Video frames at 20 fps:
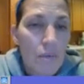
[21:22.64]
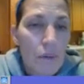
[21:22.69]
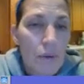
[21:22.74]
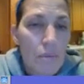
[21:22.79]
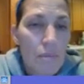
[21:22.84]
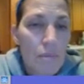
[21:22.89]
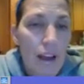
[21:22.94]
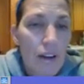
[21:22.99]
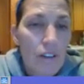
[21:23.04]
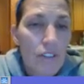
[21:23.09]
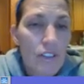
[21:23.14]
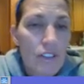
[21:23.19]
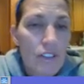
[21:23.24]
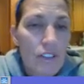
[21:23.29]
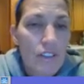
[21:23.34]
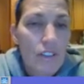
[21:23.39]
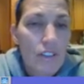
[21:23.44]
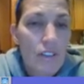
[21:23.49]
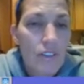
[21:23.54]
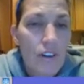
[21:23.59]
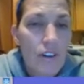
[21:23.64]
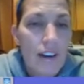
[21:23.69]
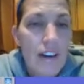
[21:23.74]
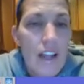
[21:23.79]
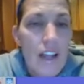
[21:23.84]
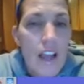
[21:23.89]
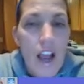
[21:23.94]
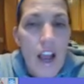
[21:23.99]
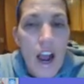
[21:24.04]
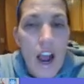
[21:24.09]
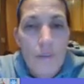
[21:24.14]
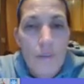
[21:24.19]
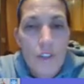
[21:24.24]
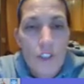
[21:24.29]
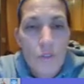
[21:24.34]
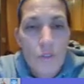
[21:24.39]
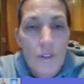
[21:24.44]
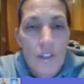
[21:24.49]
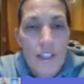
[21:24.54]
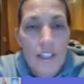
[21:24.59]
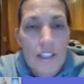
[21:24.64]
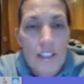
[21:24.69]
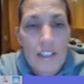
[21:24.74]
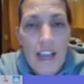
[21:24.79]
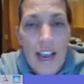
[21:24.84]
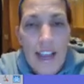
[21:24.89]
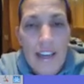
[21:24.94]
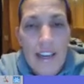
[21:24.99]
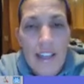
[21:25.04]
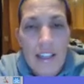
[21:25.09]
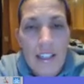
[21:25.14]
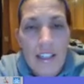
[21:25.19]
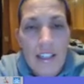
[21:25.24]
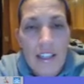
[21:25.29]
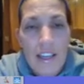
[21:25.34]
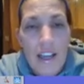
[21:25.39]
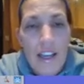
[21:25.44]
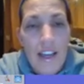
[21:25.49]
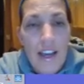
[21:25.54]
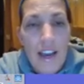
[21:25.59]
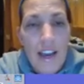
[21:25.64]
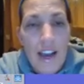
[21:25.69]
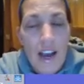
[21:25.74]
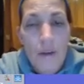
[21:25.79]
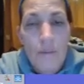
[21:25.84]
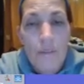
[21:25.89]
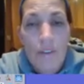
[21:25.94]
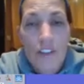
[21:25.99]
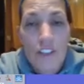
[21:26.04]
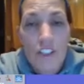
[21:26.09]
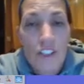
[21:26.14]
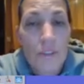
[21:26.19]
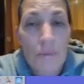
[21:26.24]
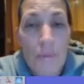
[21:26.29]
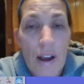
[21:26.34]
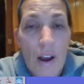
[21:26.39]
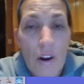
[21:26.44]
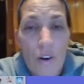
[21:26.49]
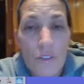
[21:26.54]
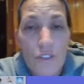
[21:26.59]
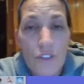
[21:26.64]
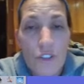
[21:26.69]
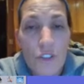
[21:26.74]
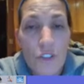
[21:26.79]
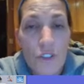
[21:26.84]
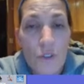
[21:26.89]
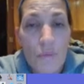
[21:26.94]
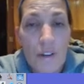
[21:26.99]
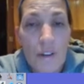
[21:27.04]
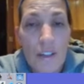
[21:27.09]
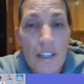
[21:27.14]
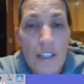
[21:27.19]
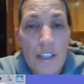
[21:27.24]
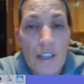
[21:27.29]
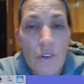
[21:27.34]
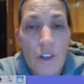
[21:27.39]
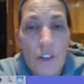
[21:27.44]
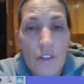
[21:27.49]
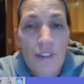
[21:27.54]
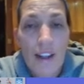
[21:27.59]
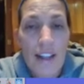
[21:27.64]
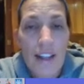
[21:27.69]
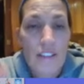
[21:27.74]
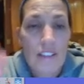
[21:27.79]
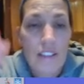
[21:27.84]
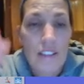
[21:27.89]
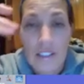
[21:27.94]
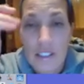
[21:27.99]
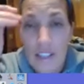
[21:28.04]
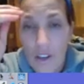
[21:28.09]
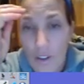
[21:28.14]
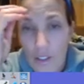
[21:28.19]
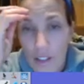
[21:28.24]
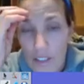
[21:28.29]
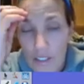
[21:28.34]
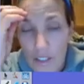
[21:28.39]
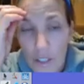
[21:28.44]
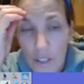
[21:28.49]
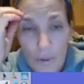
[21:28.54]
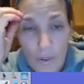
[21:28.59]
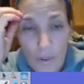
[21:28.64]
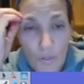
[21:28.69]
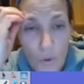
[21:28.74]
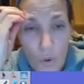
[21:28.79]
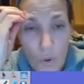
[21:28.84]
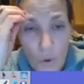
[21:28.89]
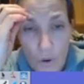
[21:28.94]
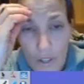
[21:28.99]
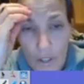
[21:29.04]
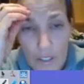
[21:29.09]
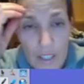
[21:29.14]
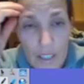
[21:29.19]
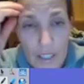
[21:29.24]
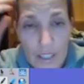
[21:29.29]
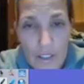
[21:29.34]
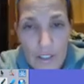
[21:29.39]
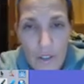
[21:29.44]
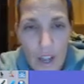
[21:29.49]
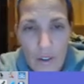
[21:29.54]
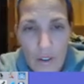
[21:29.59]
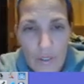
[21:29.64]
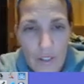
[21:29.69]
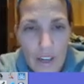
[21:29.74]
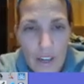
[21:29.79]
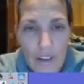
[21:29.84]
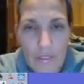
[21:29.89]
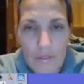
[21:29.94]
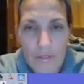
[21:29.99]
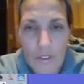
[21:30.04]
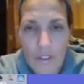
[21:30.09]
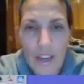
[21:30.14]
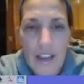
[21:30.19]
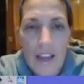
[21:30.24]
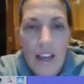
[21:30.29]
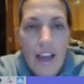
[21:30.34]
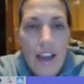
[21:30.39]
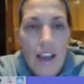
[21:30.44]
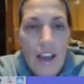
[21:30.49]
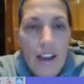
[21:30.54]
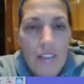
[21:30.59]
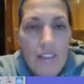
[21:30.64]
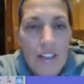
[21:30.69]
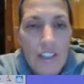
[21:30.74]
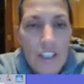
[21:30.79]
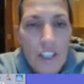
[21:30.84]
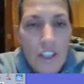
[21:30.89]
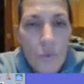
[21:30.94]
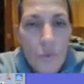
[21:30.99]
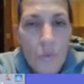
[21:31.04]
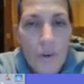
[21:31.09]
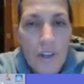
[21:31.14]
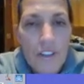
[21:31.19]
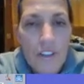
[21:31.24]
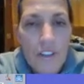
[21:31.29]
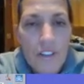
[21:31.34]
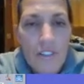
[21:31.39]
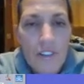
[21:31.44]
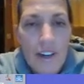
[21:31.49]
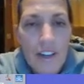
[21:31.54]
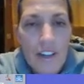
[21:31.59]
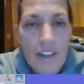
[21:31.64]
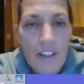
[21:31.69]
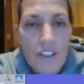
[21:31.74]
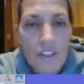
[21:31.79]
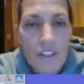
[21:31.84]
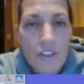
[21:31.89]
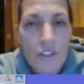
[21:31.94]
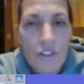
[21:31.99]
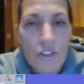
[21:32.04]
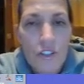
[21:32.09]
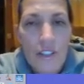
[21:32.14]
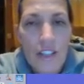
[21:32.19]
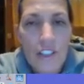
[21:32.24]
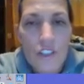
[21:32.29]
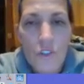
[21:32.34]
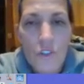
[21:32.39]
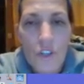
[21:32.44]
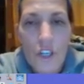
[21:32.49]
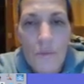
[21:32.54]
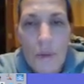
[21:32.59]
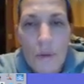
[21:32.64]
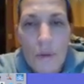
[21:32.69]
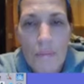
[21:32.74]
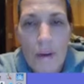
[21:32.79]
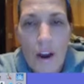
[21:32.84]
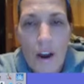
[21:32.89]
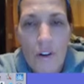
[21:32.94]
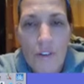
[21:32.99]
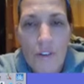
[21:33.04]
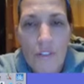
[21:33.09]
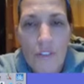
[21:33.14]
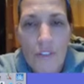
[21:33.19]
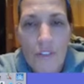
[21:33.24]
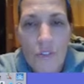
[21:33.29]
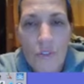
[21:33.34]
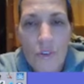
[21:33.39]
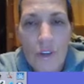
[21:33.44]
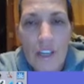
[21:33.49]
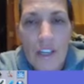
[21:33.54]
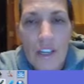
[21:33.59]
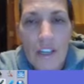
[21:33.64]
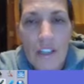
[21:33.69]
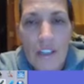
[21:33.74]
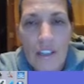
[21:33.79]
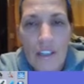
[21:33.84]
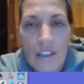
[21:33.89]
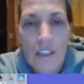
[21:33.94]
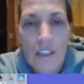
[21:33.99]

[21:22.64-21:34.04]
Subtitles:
put a bounce, right? I'm just going to assign it just a power of 2. I'm not going to get really fancy and say, oh, that's going to be a 4 or a 6. I don't care, okay? This is a wiggle right here at 2, so that's going to be a power of 3.